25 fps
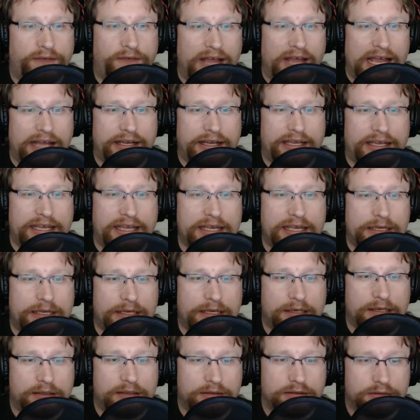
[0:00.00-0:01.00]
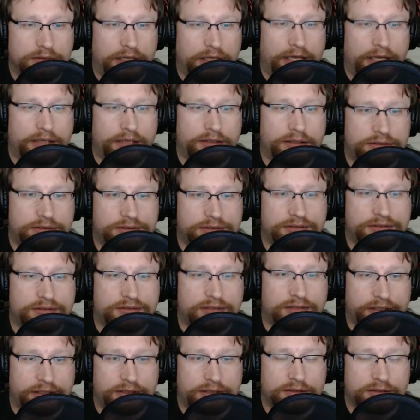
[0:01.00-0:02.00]
you're a fat geek. Yeah, you're
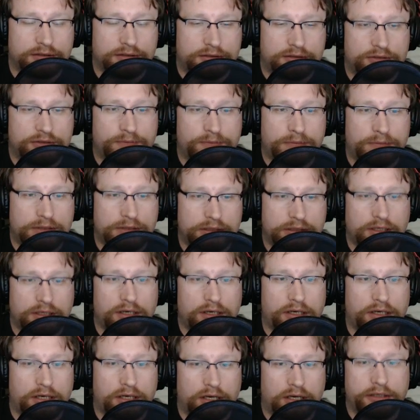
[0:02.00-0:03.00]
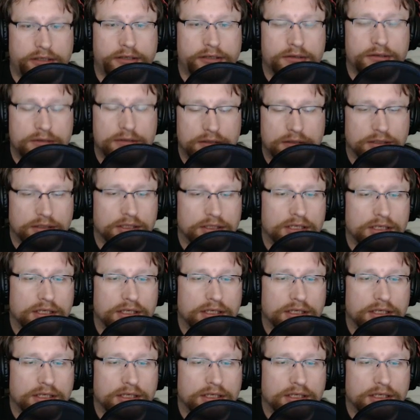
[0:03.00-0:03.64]
just thinking, just put a target on you.